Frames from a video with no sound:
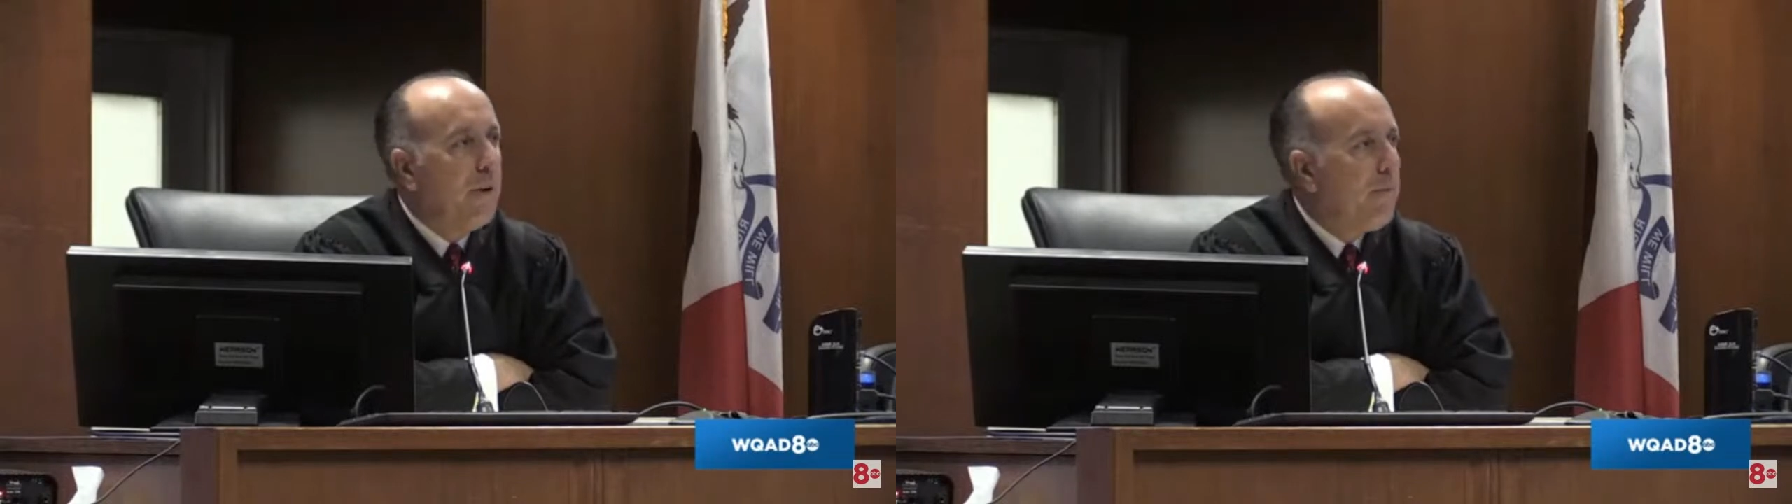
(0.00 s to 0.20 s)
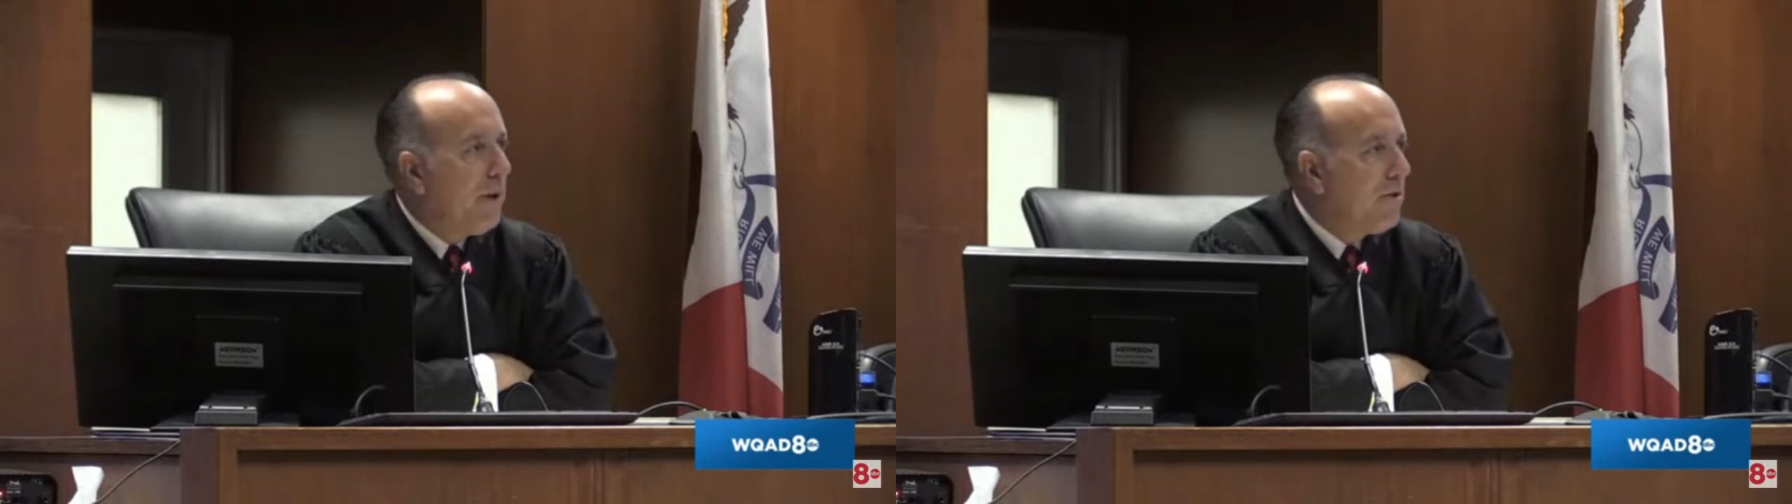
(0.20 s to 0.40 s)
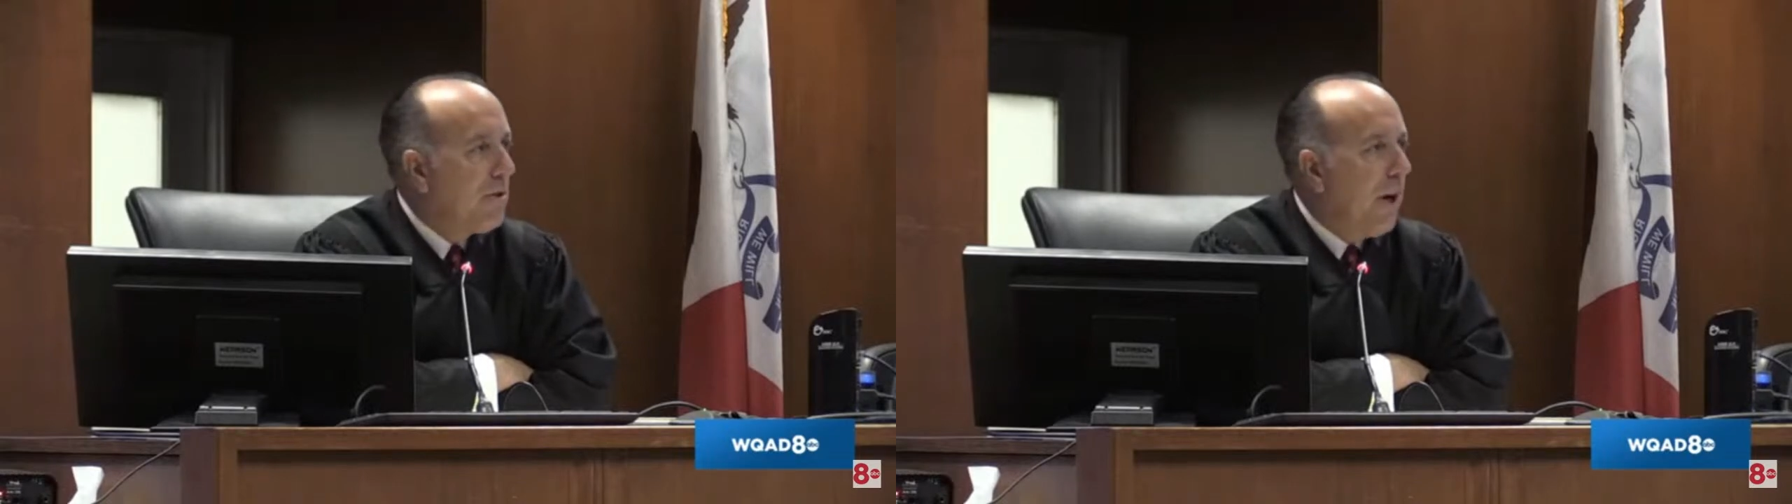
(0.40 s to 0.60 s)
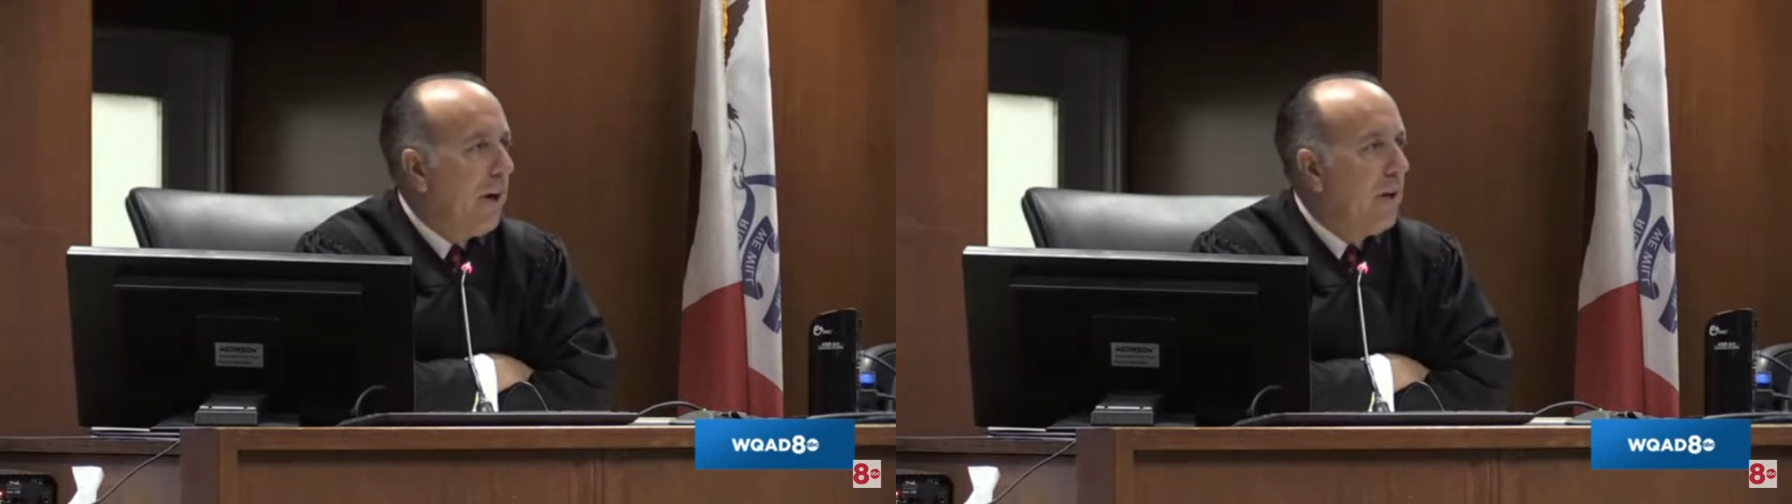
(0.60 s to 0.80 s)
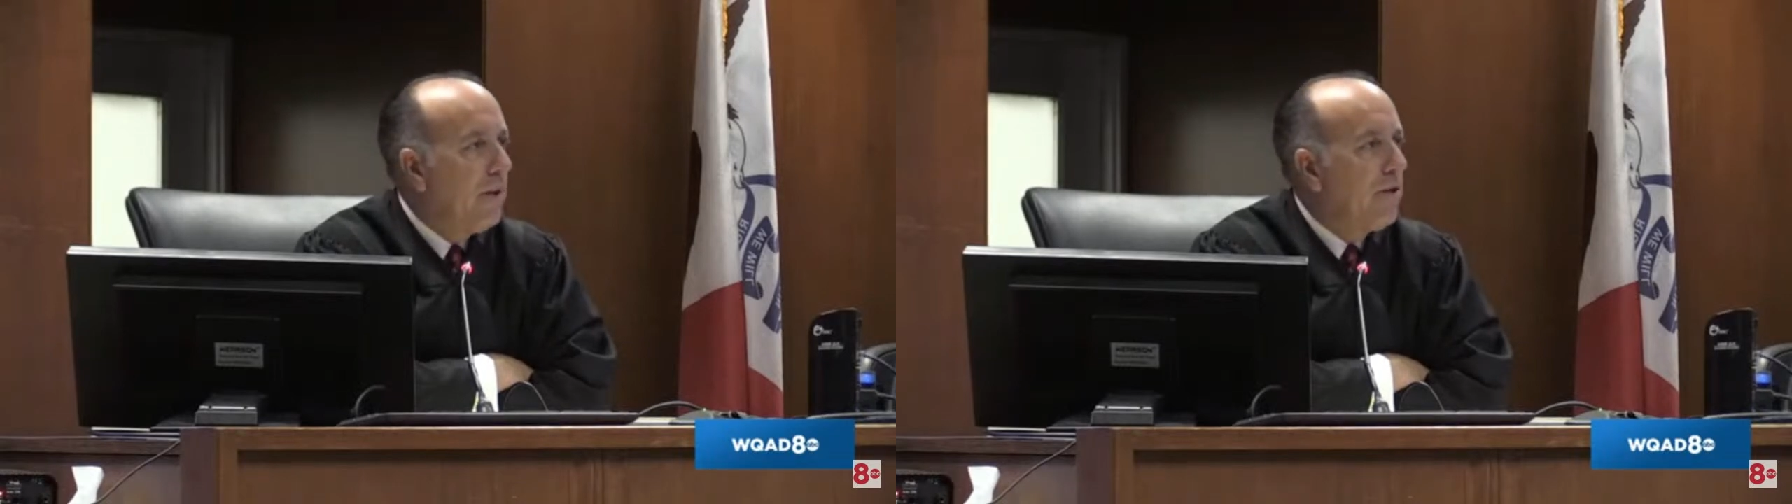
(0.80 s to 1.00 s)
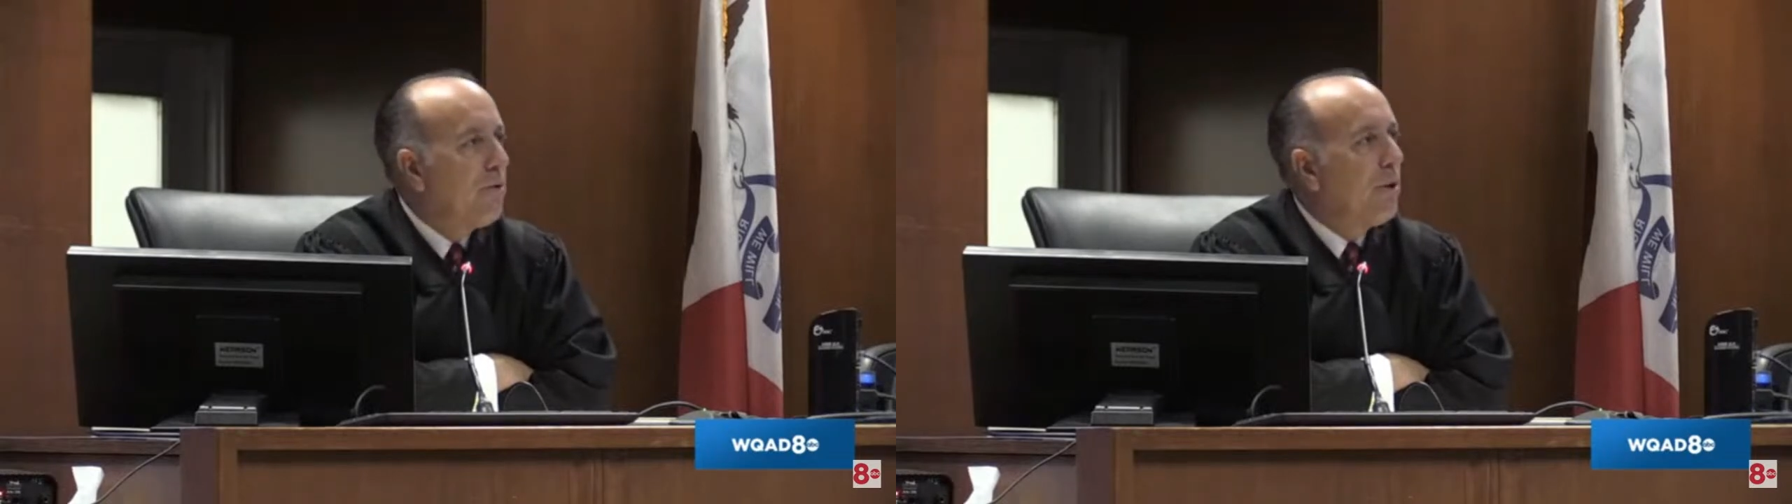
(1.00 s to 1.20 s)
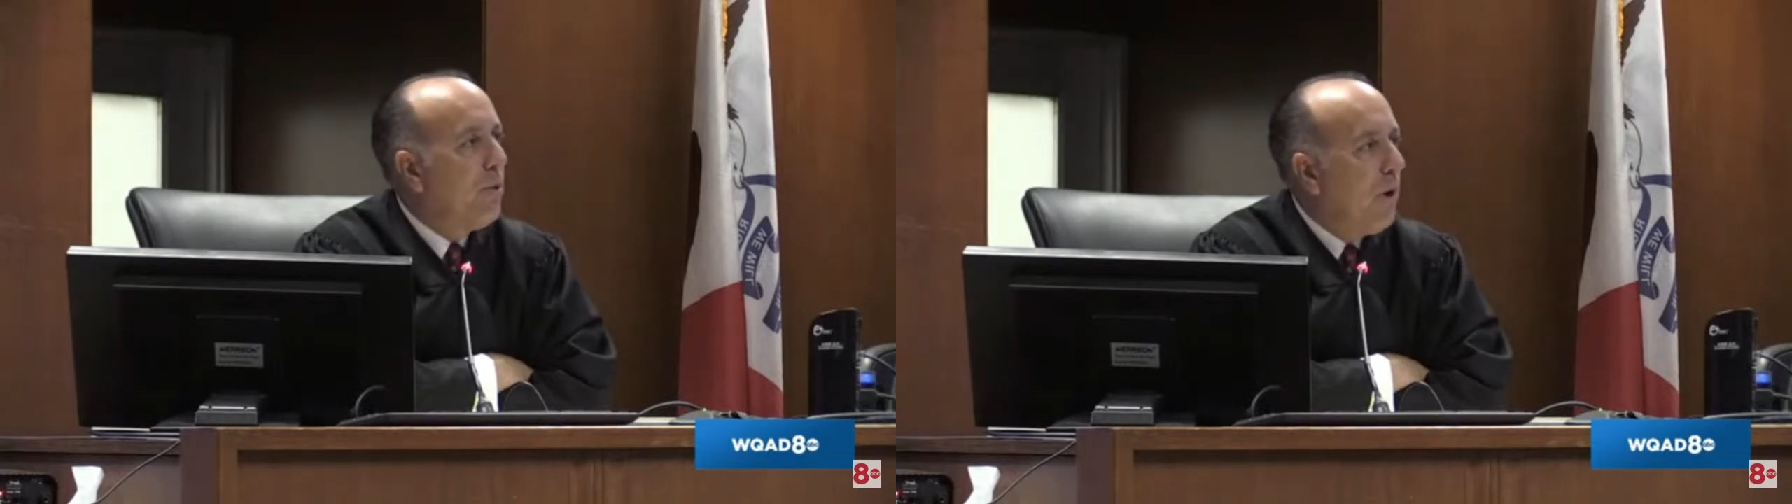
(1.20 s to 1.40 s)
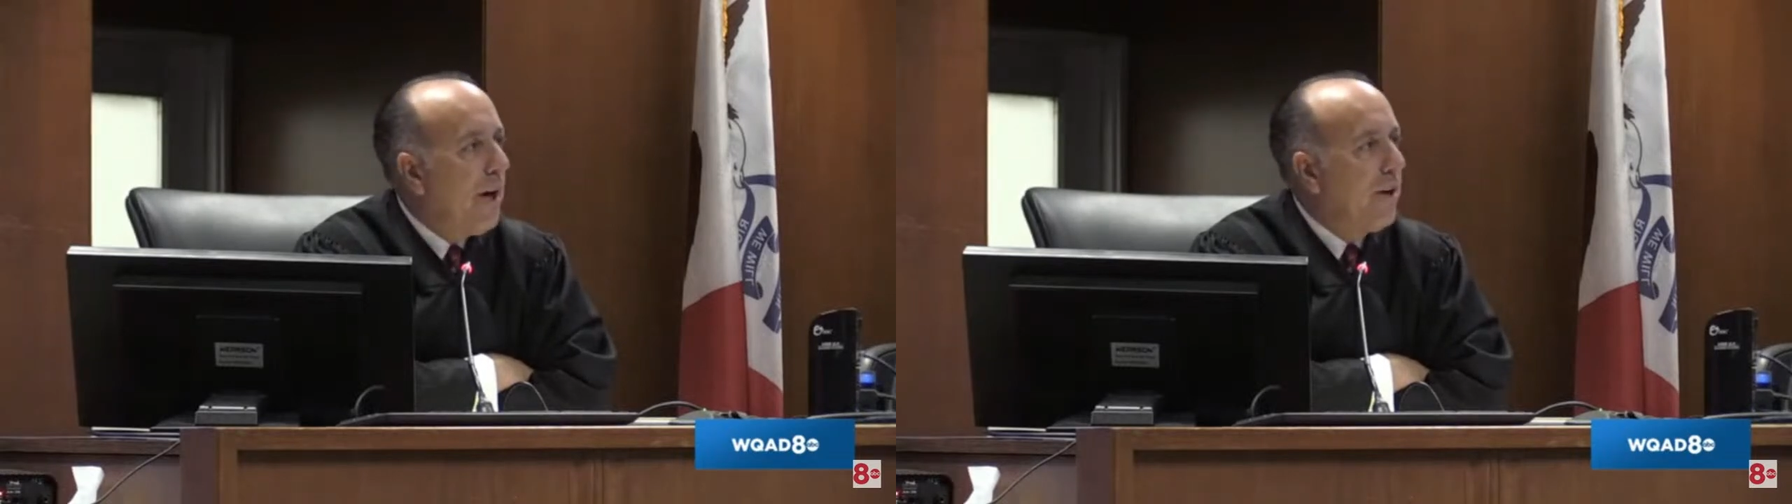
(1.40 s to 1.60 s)
in a bench trial is
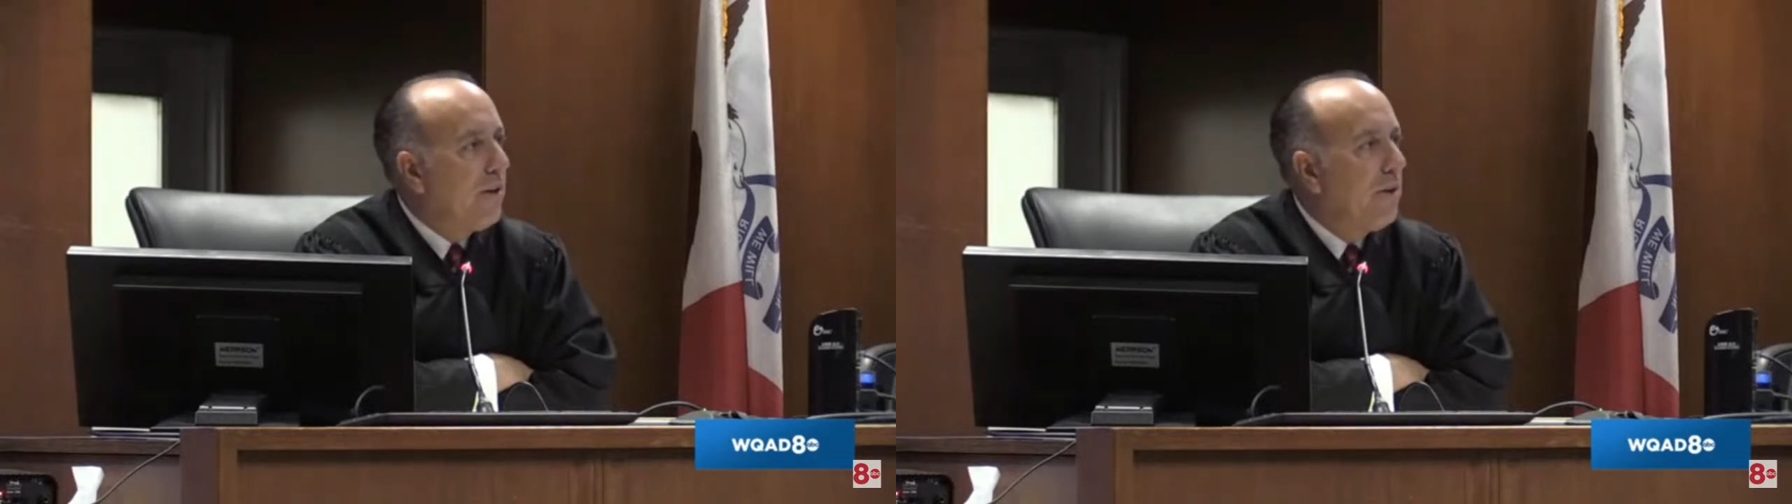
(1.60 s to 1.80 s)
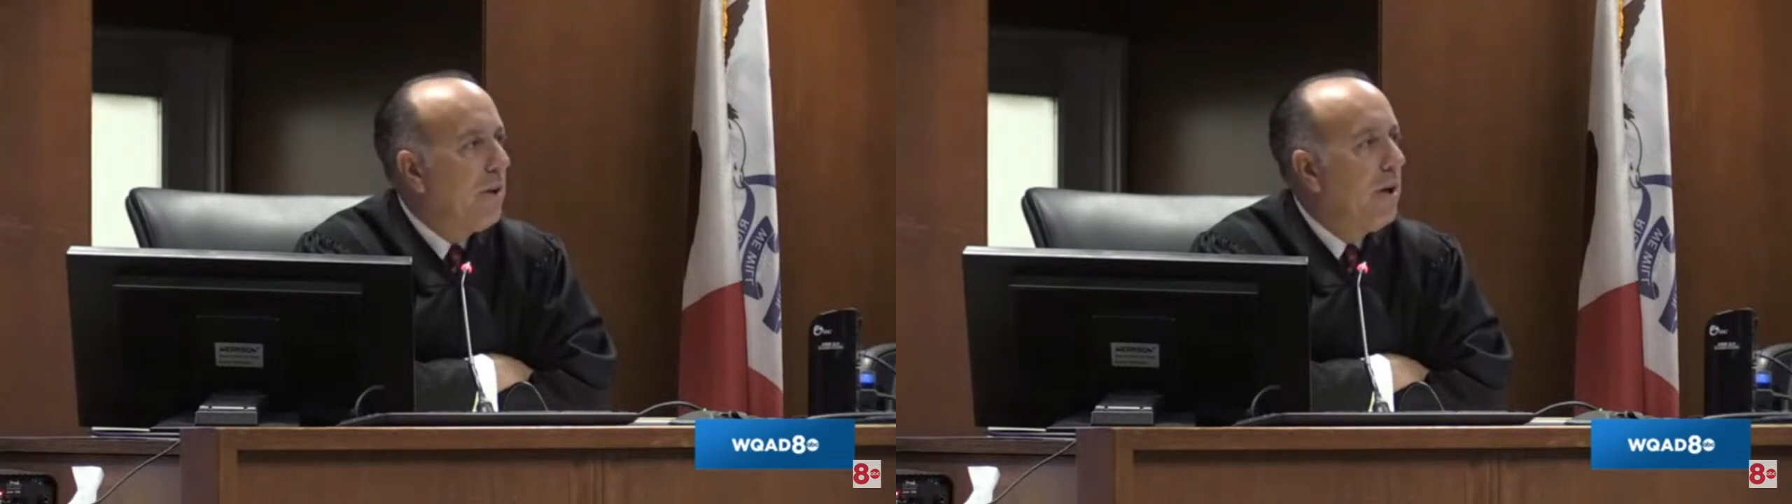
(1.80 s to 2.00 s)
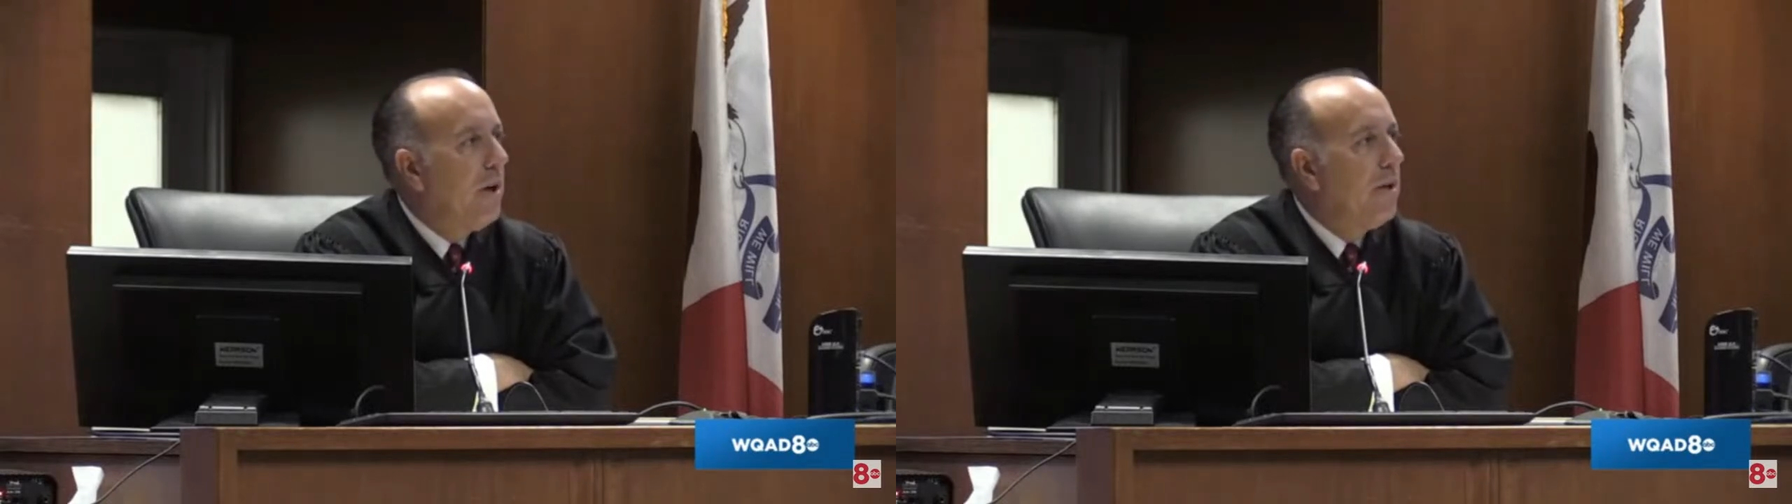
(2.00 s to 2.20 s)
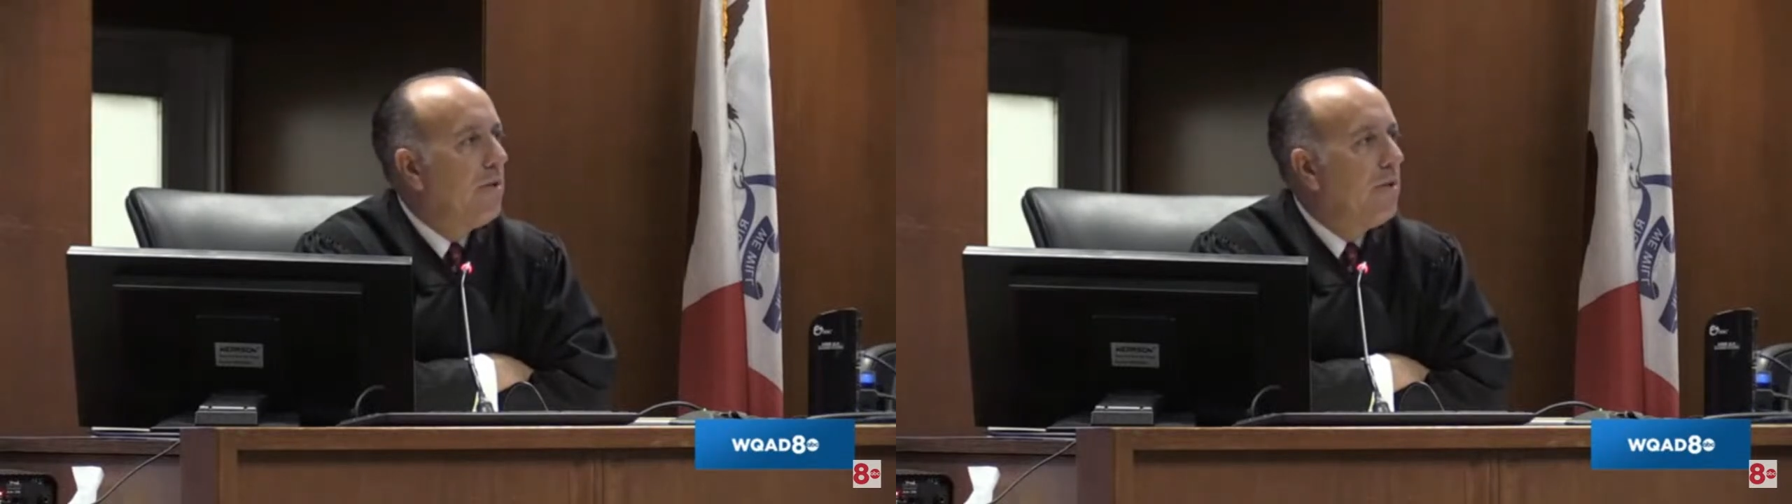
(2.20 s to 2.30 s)
required